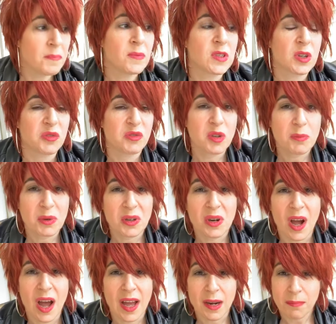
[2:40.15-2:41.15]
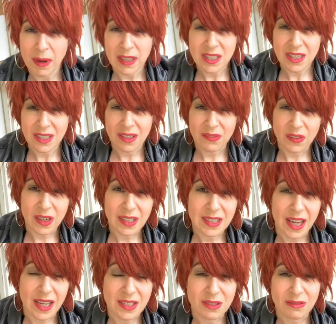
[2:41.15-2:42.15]
So if you put on a bunch of different
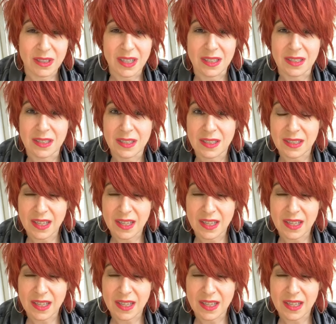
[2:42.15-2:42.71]
accessories,